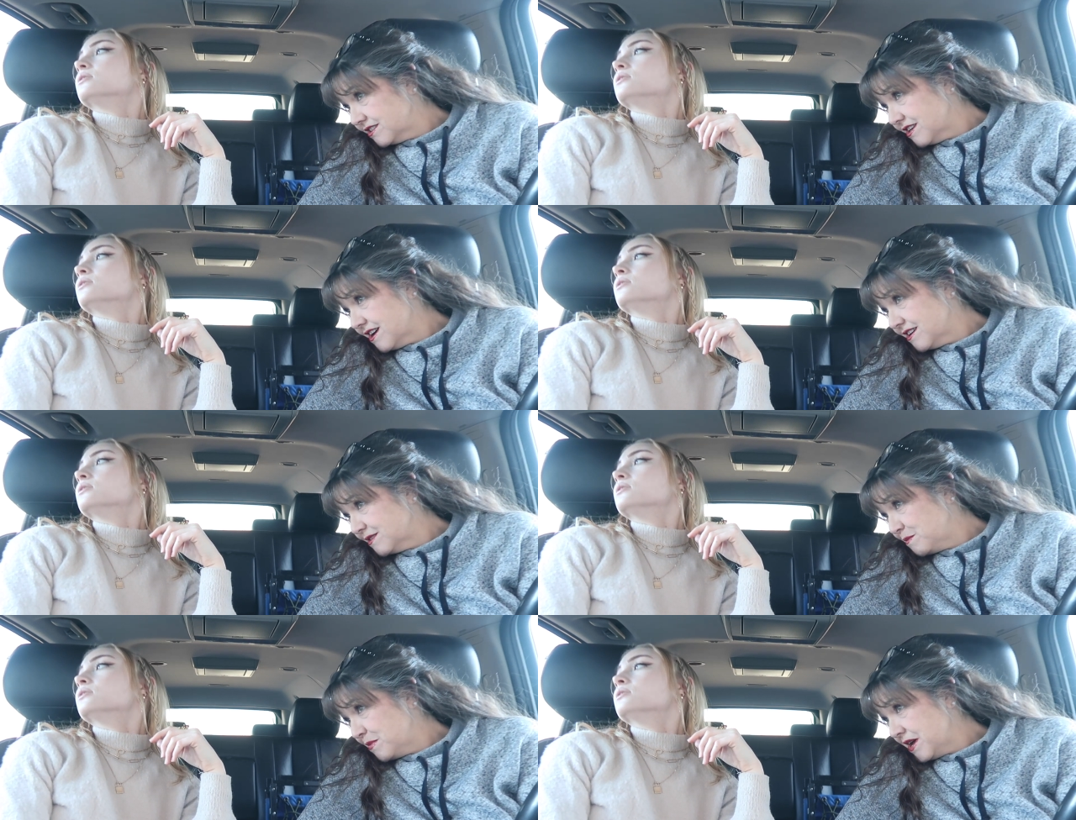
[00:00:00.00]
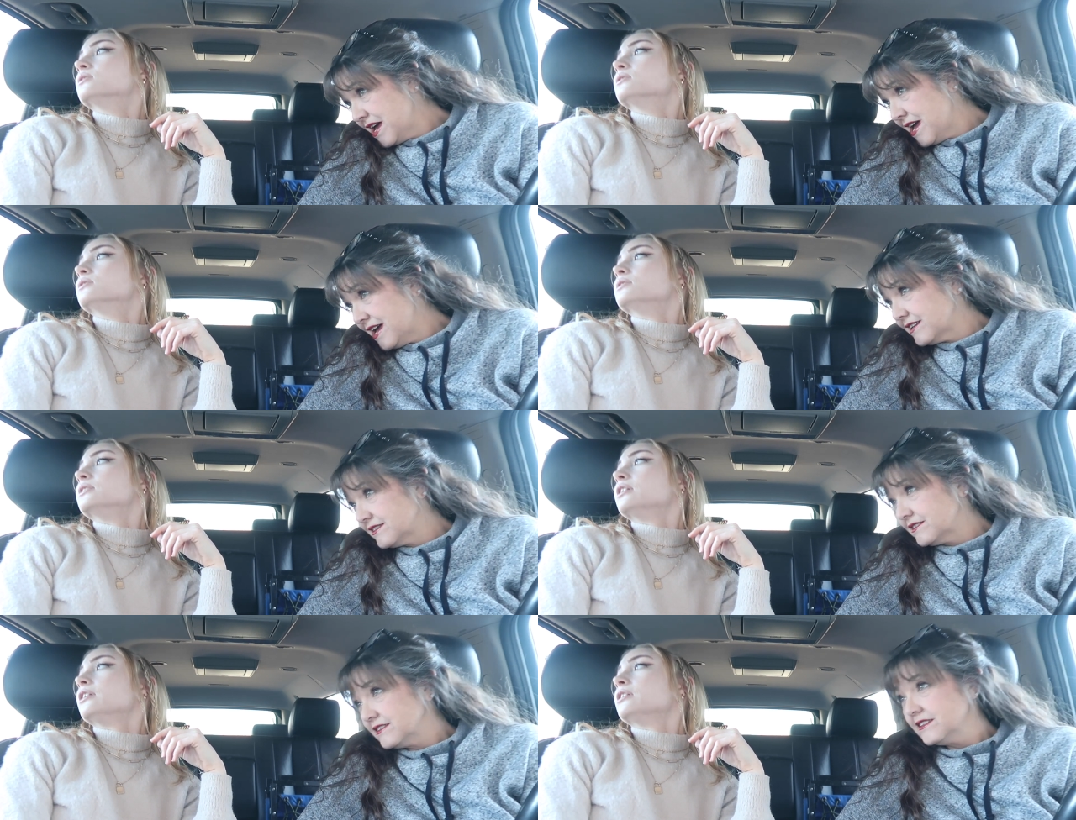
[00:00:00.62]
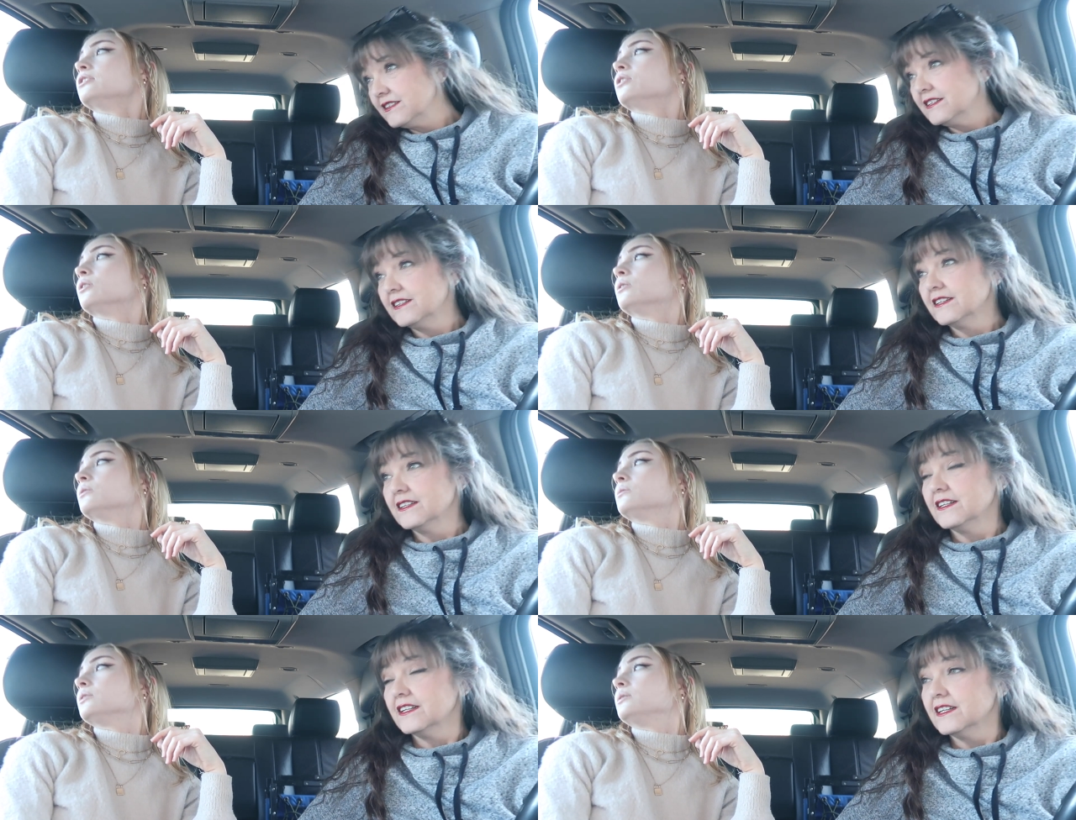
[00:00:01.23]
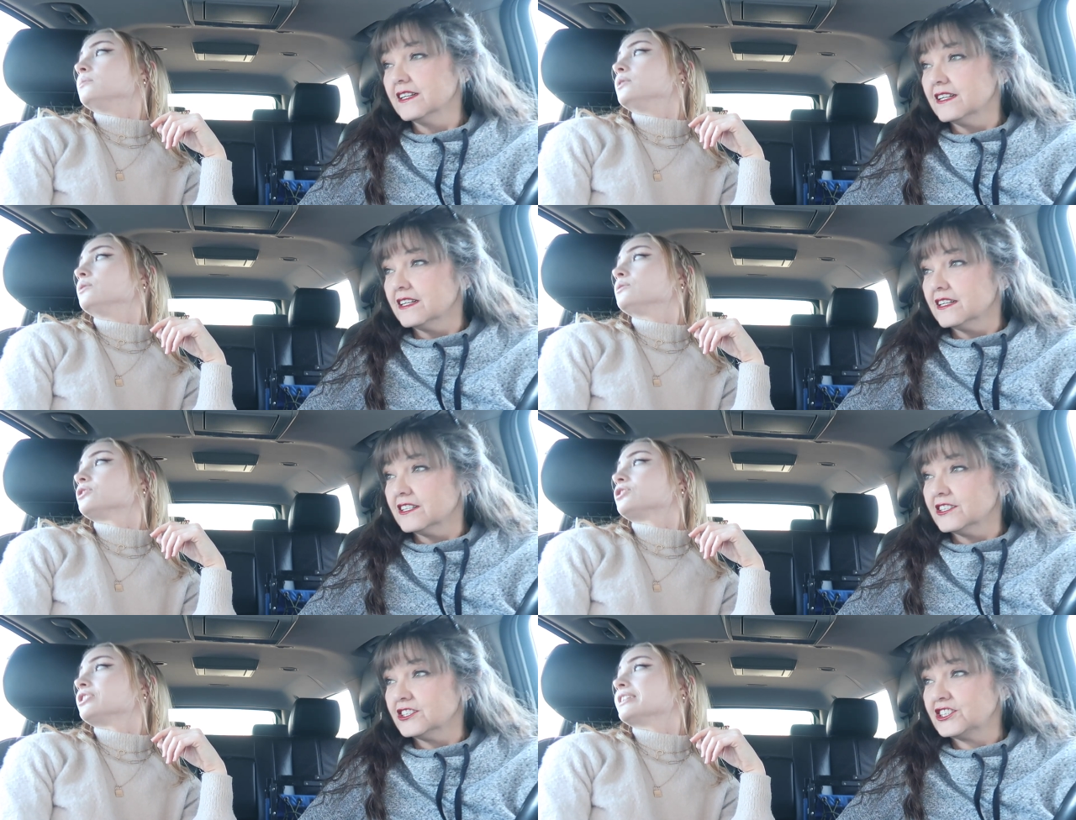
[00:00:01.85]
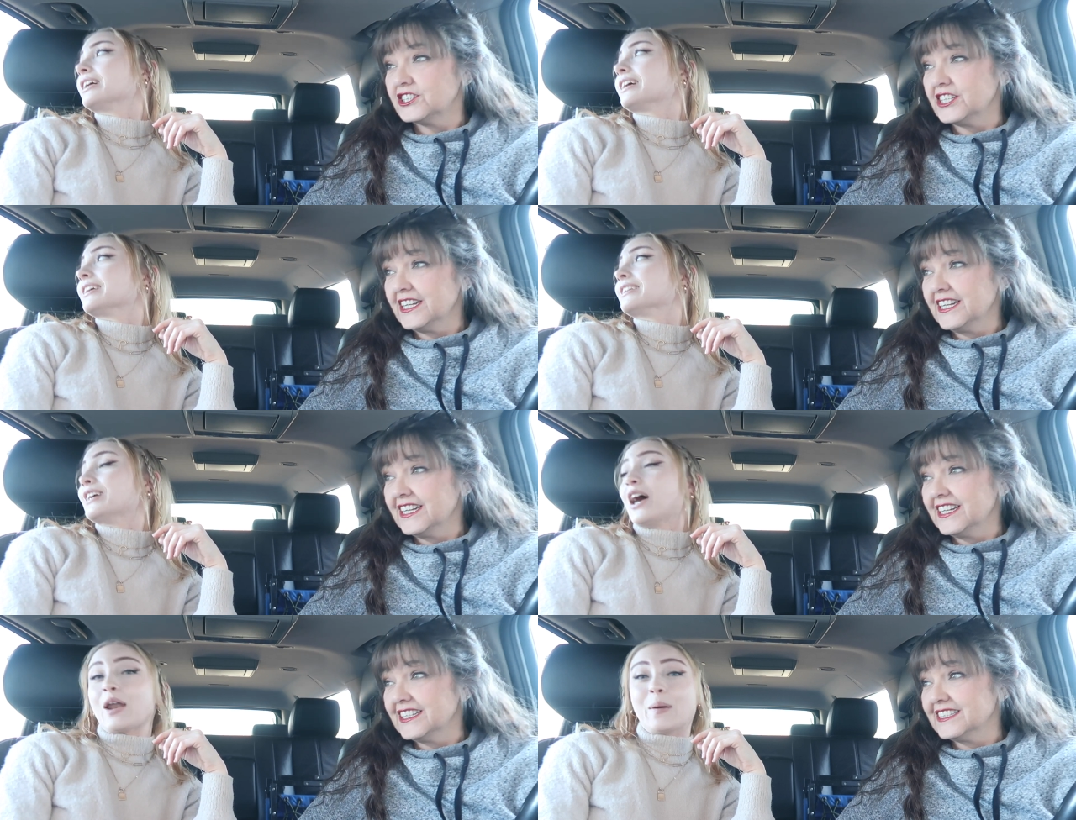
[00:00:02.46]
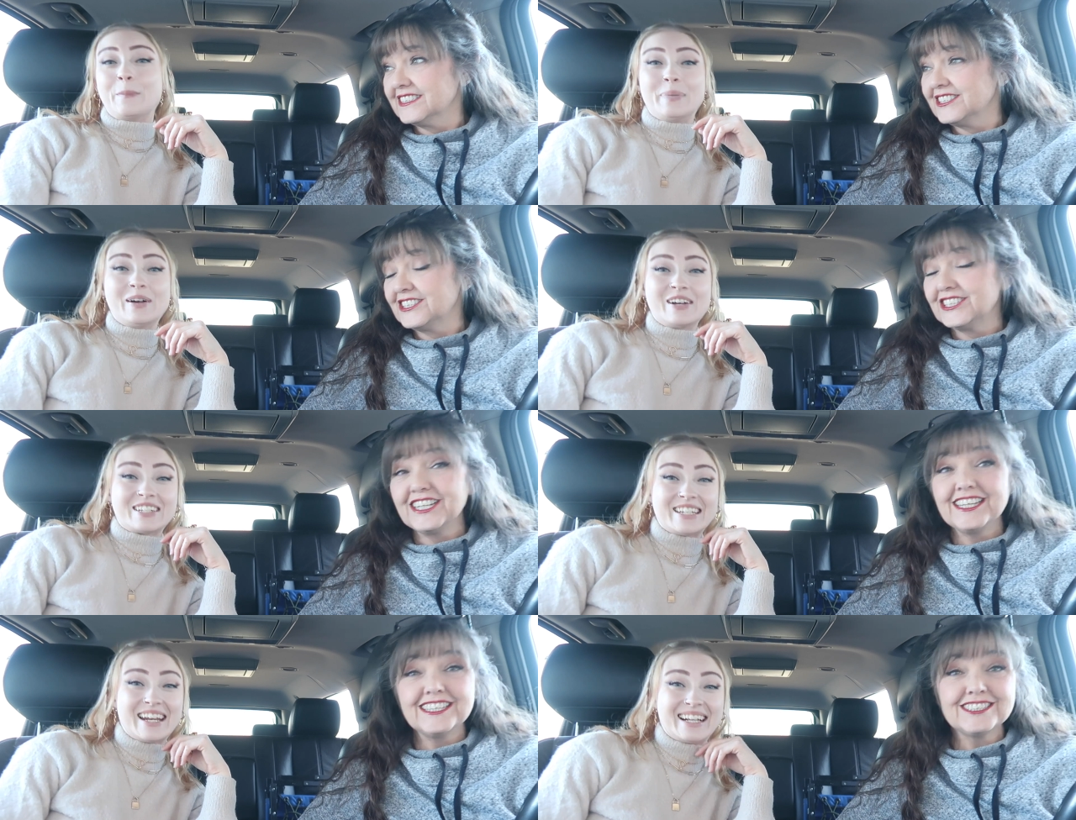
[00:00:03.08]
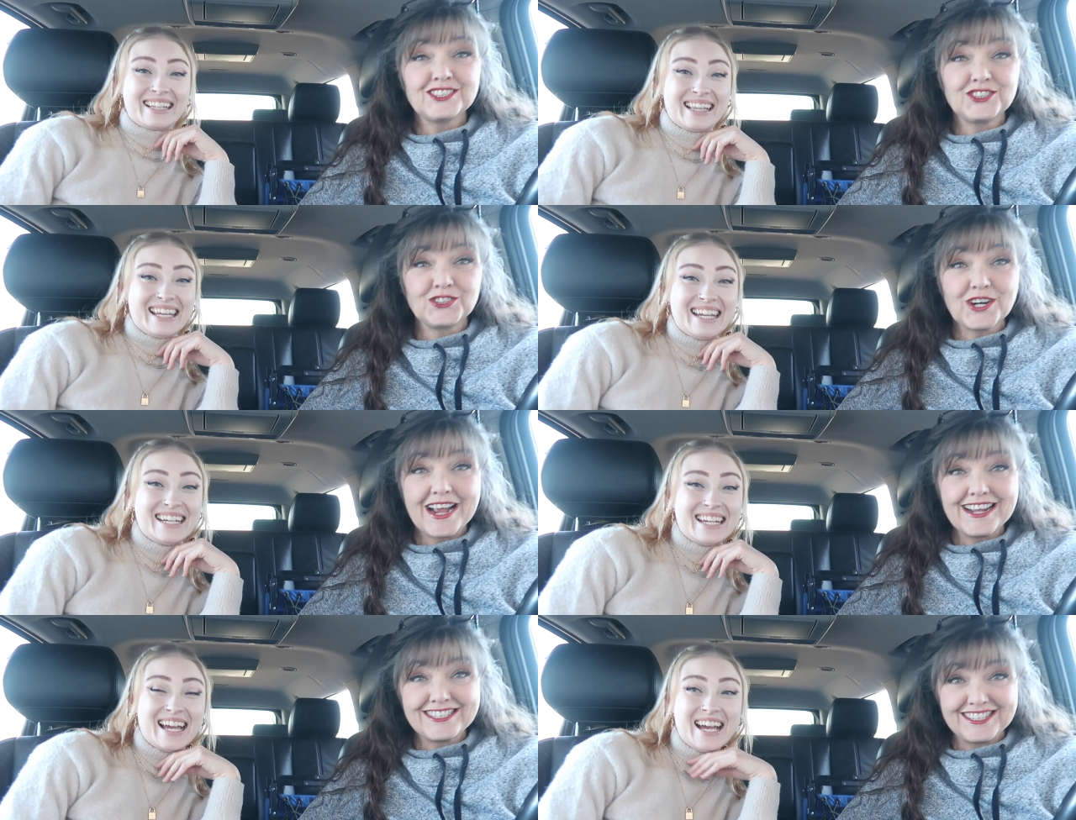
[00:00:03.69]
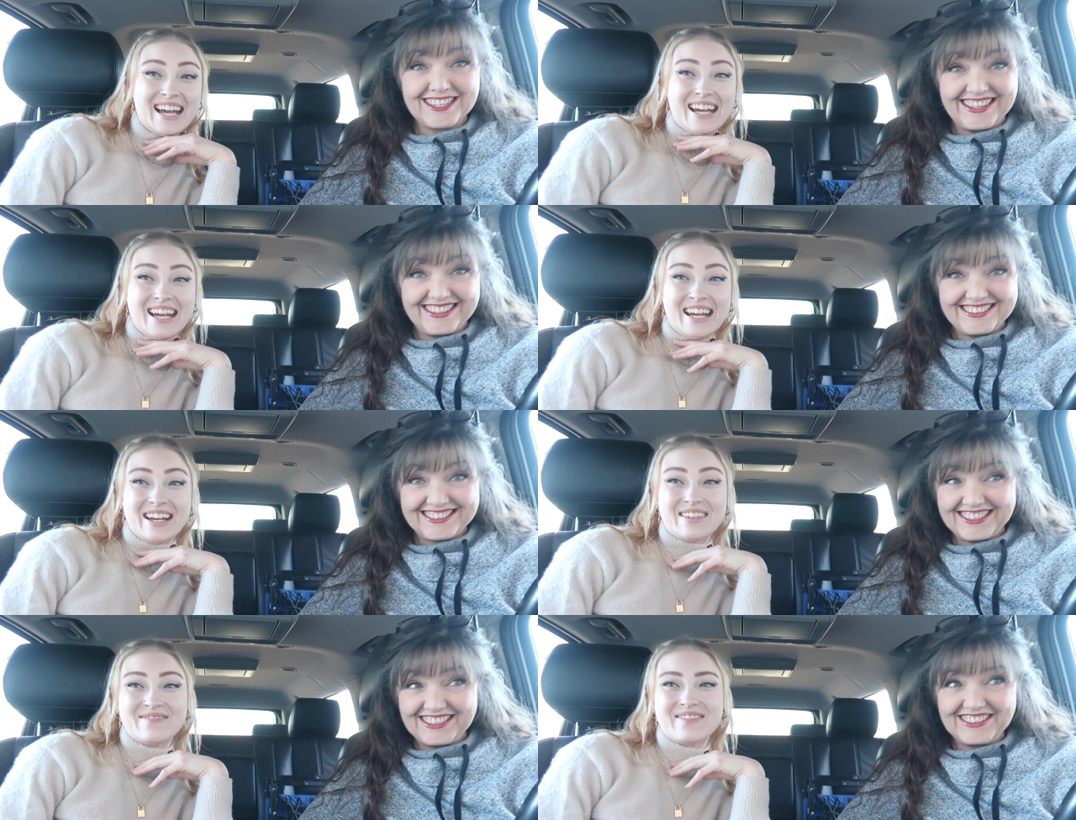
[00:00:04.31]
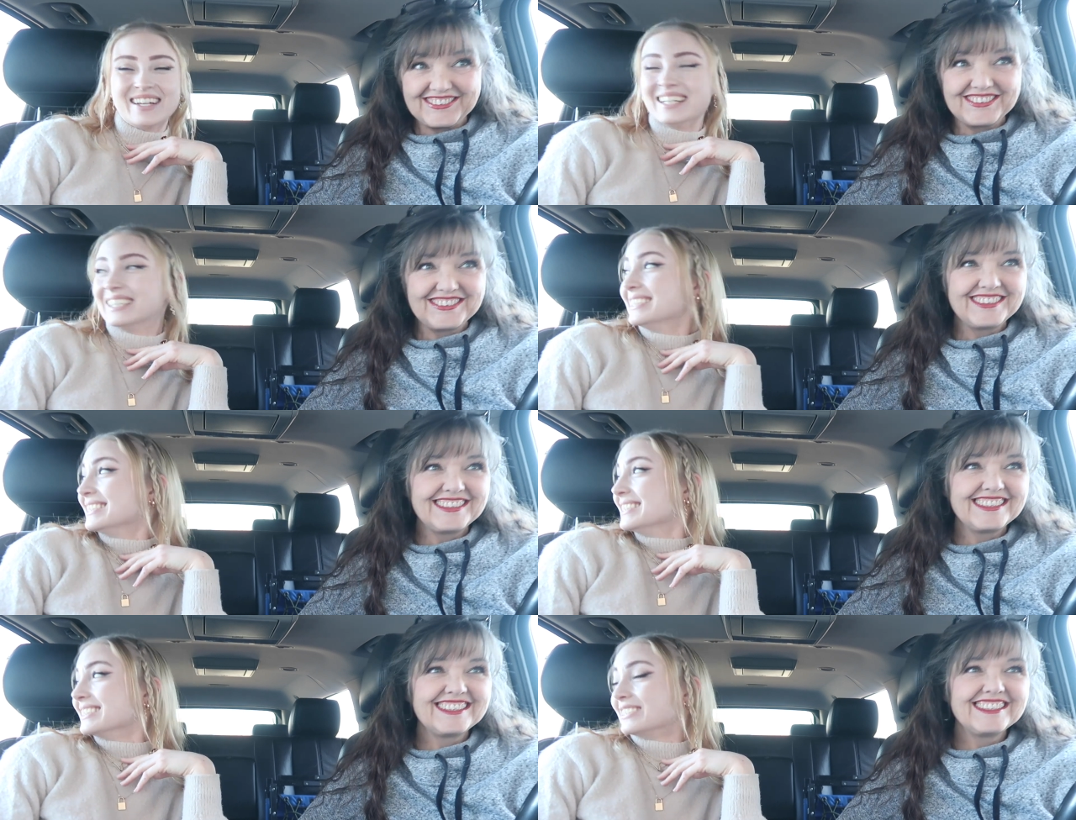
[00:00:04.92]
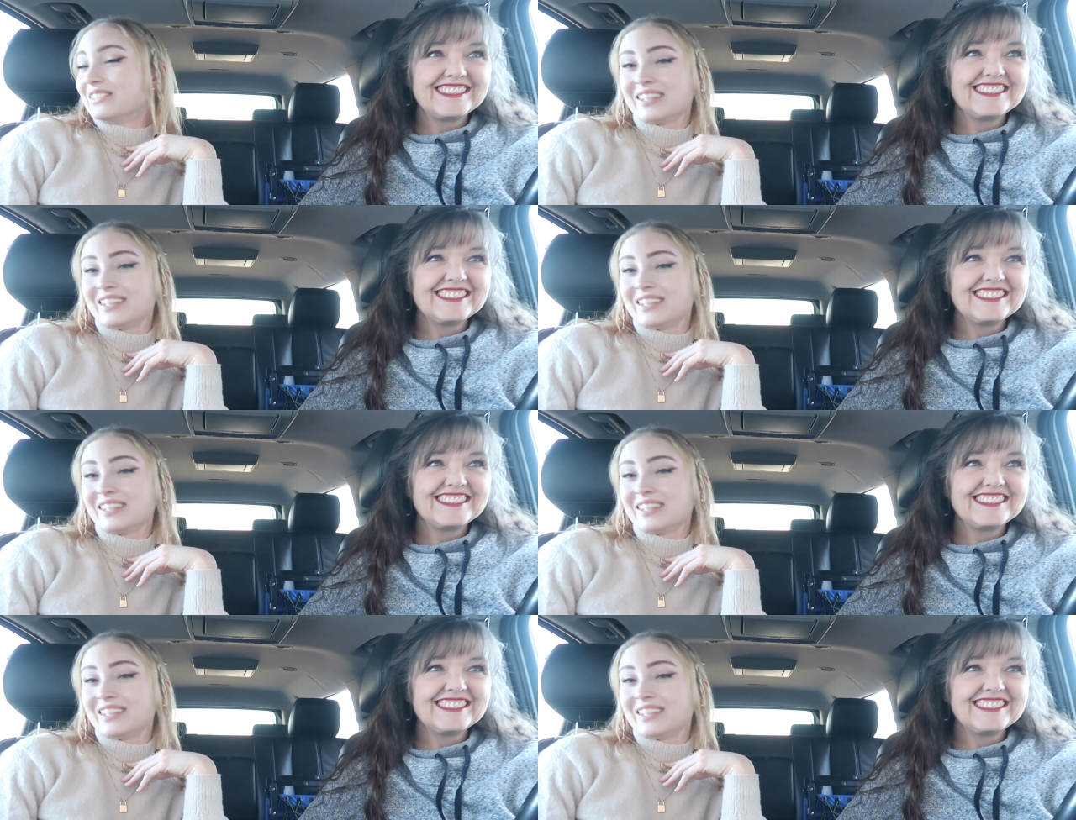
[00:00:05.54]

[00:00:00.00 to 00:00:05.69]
Speaker 1: sized bags. Yeah and holy moly she, she got a lot of fucking stretching up. it too.